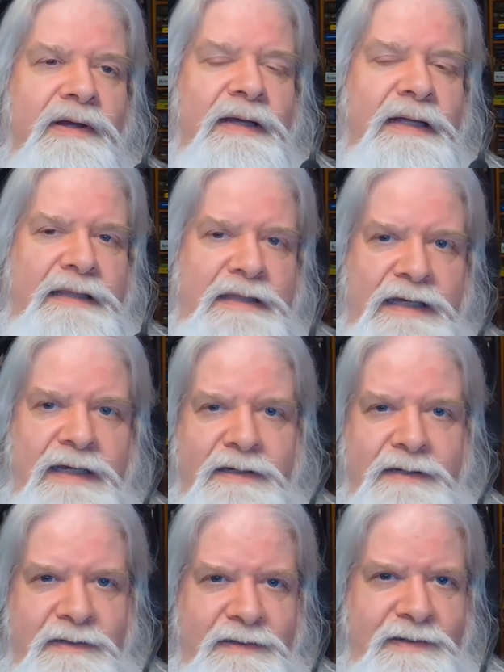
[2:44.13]
And
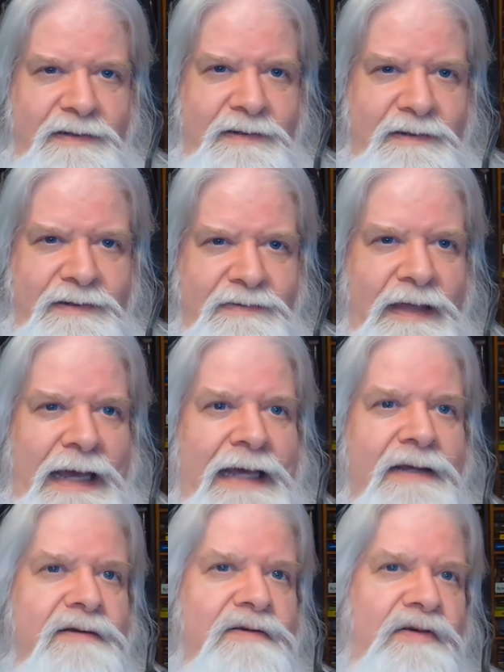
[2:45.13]
then
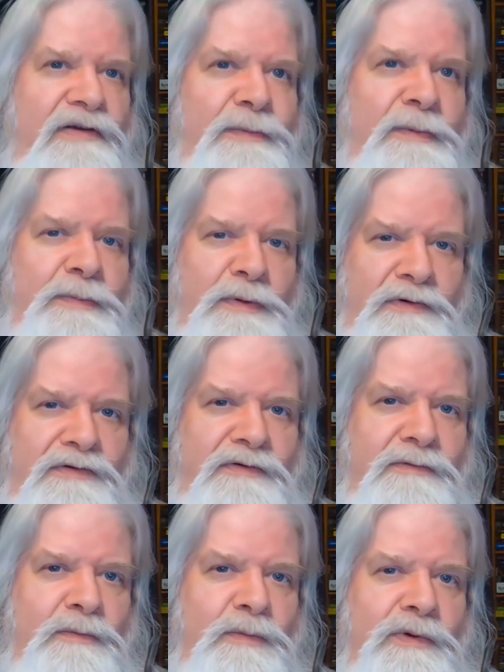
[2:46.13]
that desperate
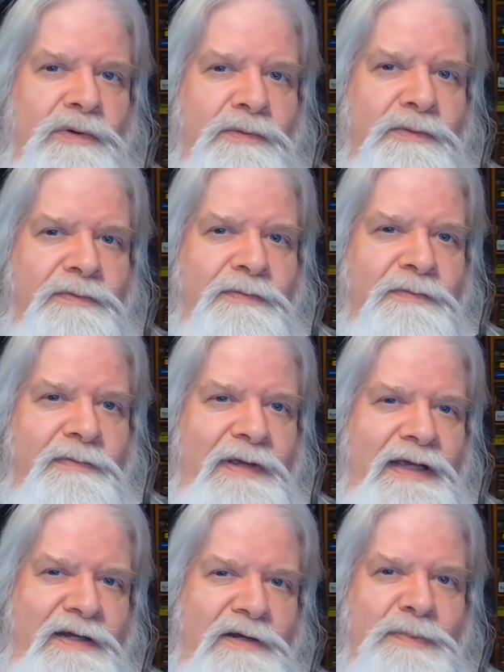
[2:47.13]
person will
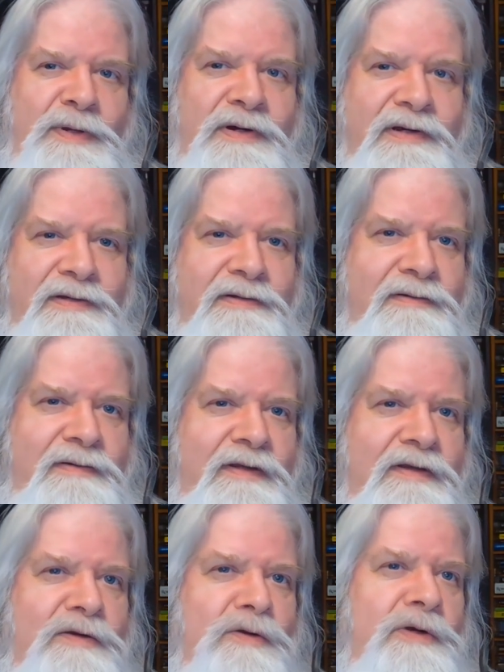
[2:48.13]
hit upon the
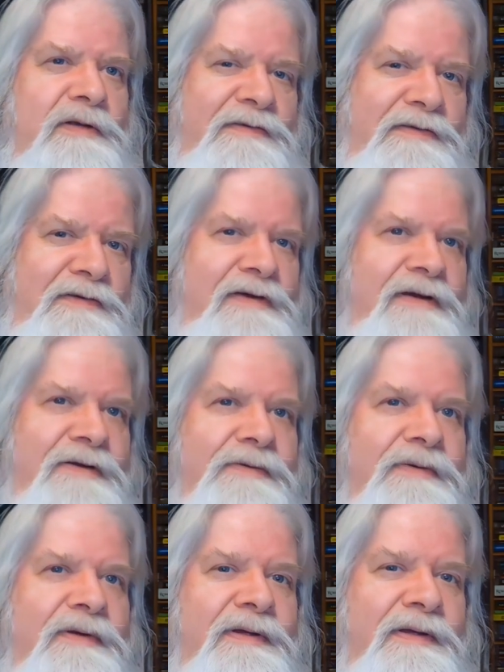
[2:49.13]
new kids in town
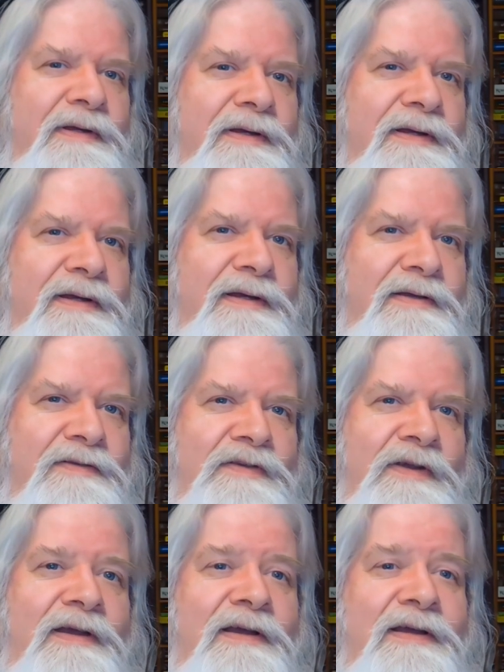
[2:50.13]
and
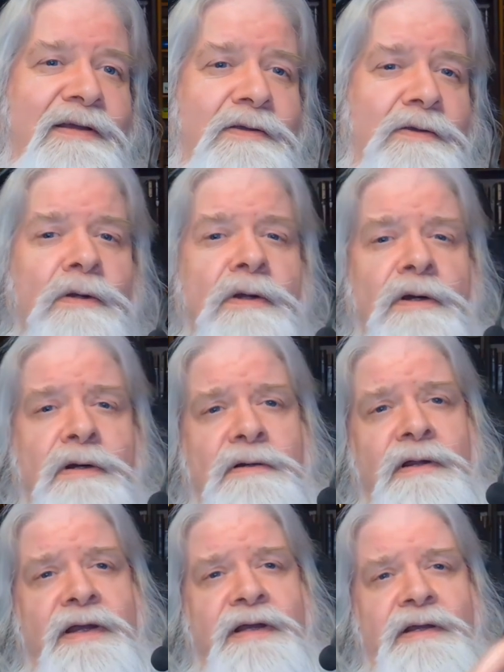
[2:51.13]
say, "You look
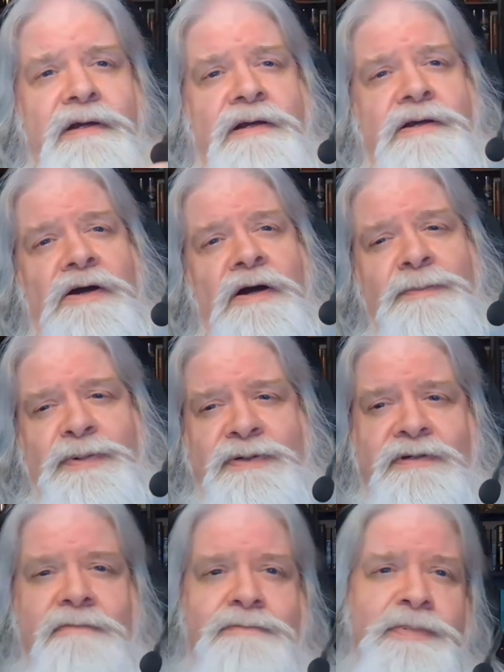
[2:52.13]
like a
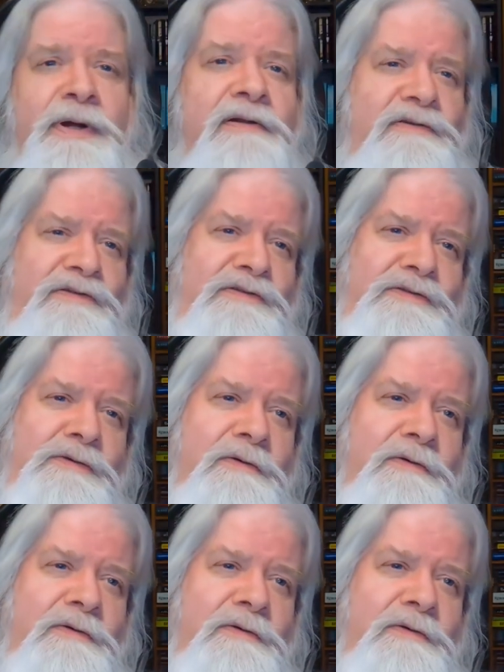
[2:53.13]
competent bunch.